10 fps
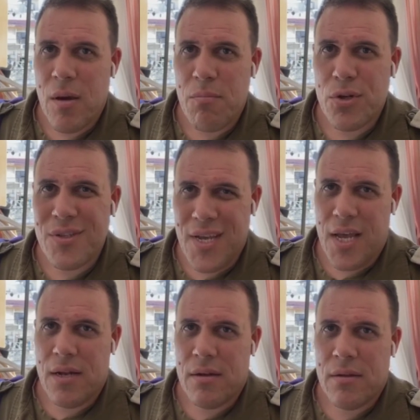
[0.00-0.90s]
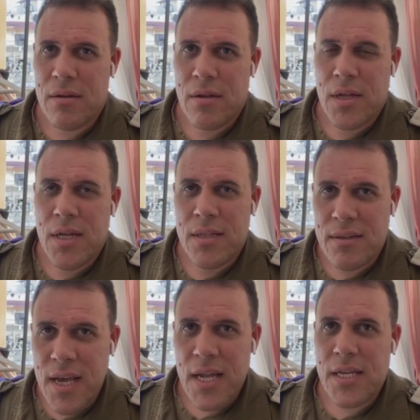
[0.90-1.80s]
number 10.
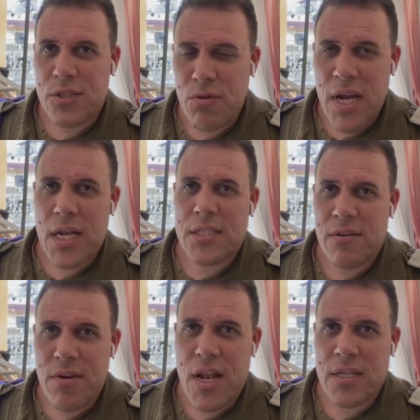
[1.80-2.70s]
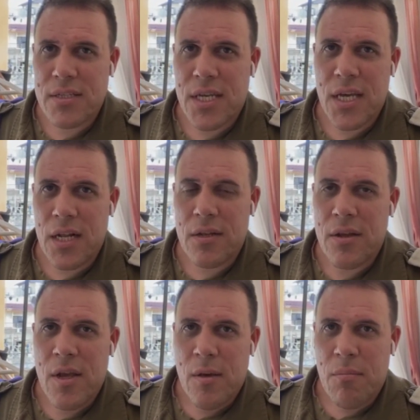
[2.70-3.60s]
10 Israeli civilians killed
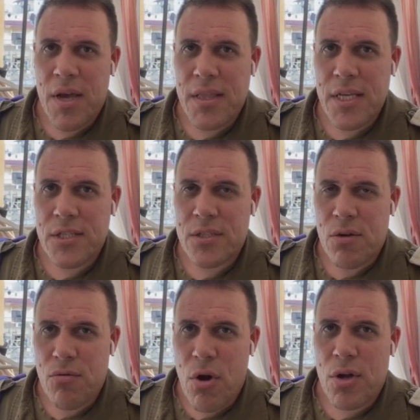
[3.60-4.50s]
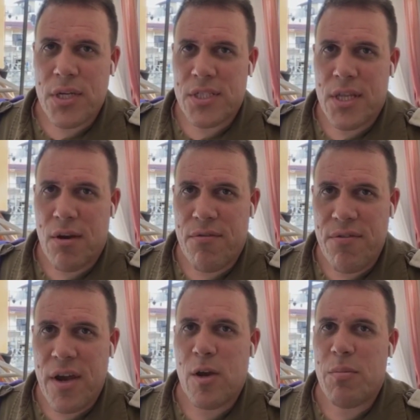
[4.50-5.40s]
by these rockets that are
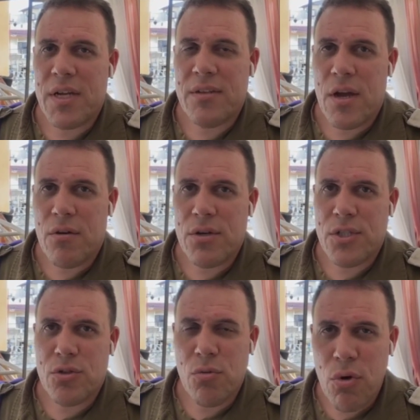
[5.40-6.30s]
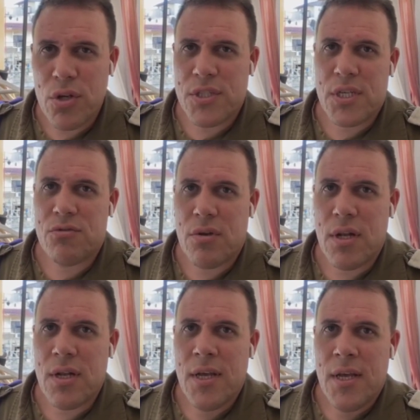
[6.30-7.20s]
fired by terrorists towards
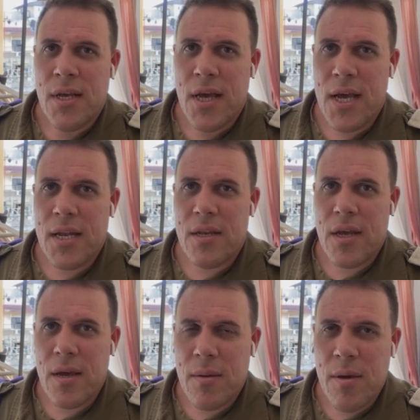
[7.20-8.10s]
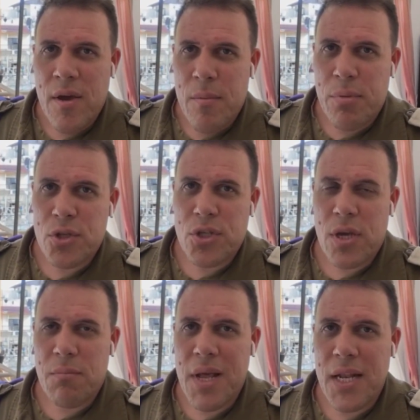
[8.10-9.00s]
Israel, and
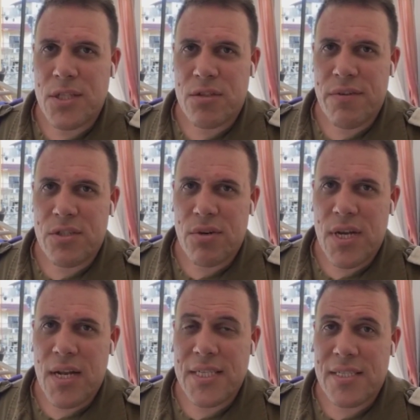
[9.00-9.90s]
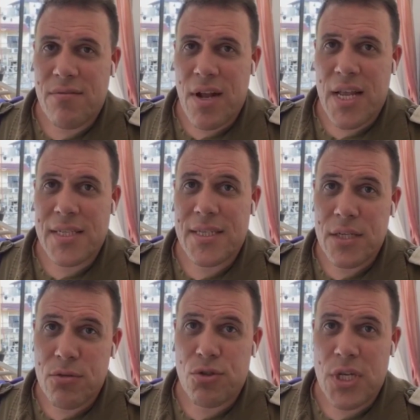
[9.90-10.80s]
pushing millions of Israeli civilians
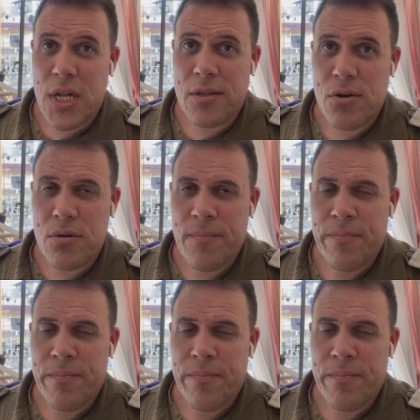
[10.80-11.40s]
into shelter,